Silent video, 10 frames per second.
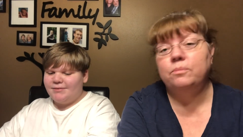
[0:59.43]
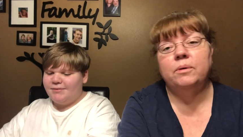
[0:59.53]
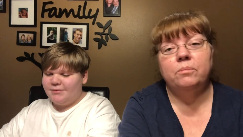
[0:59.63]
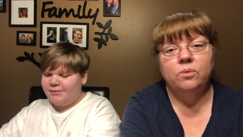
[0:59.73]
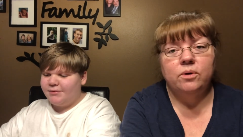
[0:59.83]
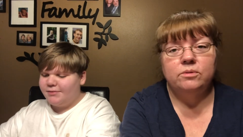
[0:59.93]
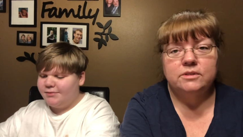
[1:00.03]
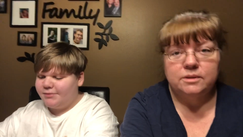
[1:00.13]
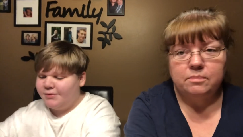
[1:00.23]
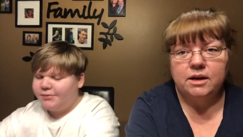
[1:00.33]
Speaker 1: but boy, was it
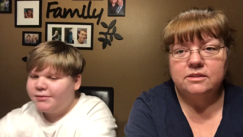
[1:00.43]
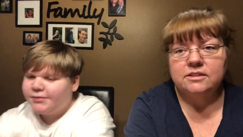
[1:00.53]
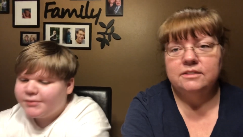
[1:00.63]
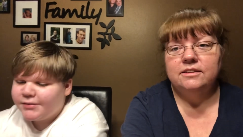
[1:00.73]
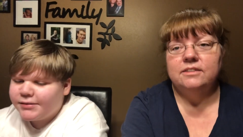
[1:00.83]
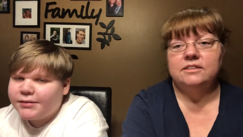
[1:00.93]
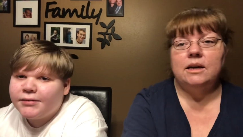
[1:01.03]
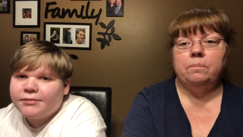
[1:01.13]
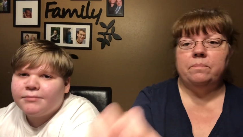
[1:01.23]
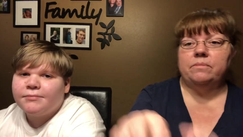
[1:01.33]
a mess. So
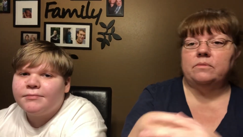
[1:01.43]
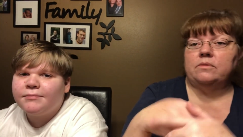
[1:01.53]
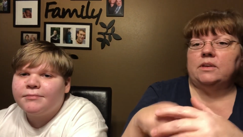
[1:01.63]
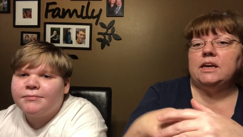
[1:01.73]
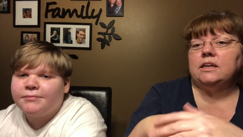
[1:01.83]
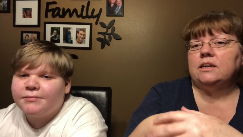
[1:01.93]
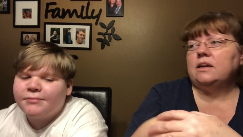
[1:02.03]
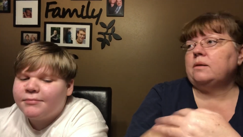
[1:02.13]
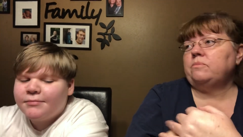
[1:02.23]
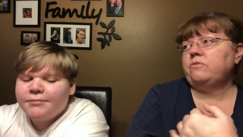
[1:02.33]
I heated it
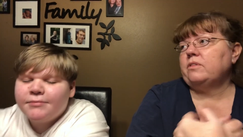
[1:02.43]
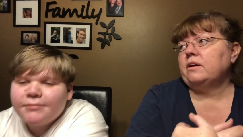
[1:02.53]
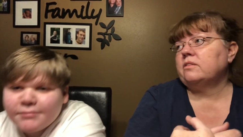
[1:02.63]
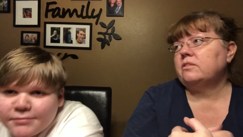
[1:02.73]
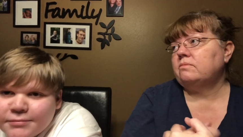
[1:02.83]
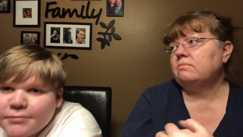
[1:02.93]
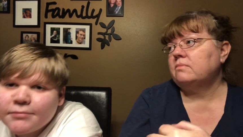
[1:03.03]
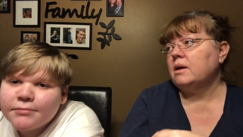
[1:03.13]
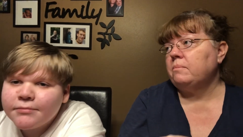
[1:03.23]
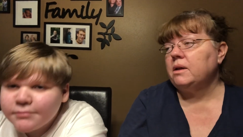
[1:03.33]
up for like
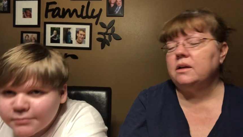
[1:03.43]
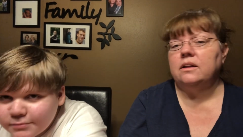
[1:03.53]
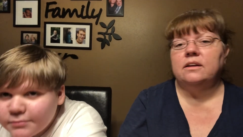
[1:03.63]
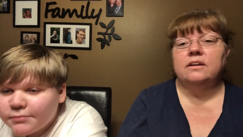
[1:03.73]
a minute